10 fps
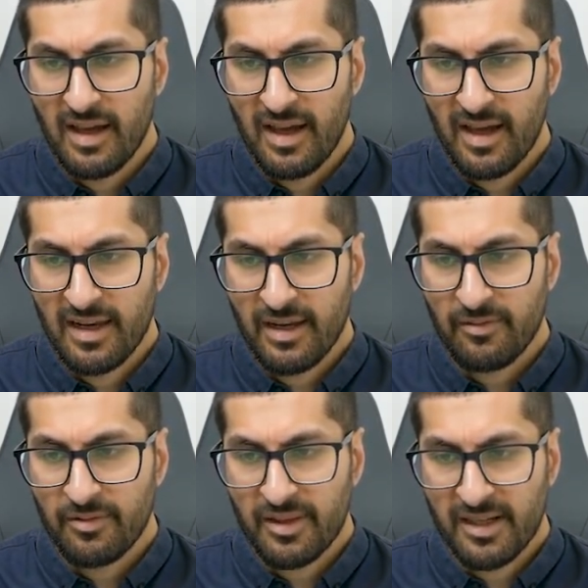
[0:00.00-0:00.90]
And
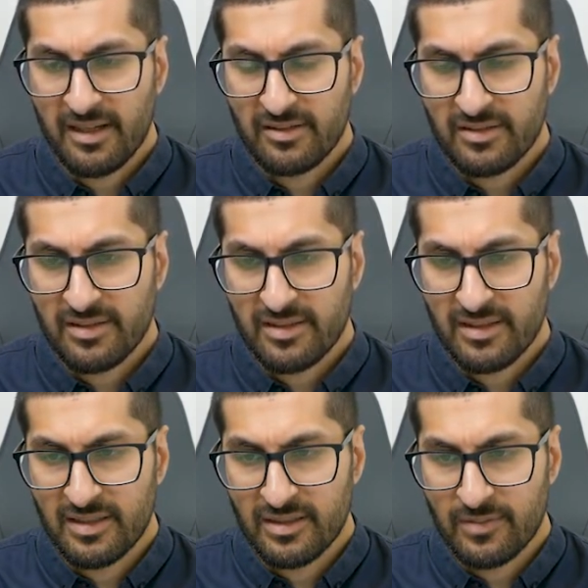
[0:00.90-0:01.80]
everything else
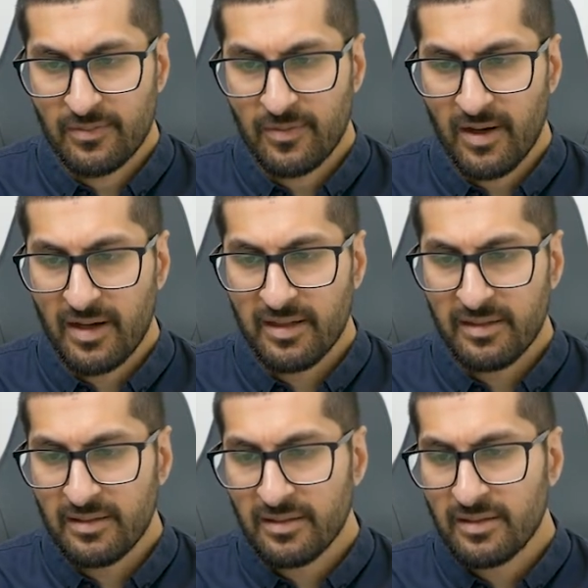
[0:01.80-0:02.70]
is
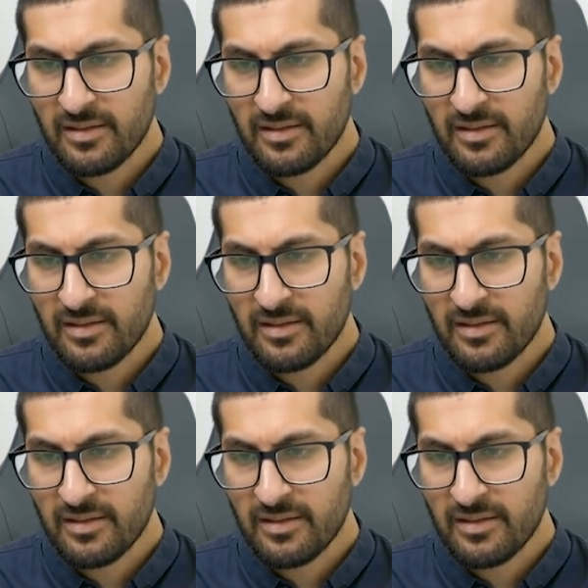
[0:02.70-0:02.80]
fine.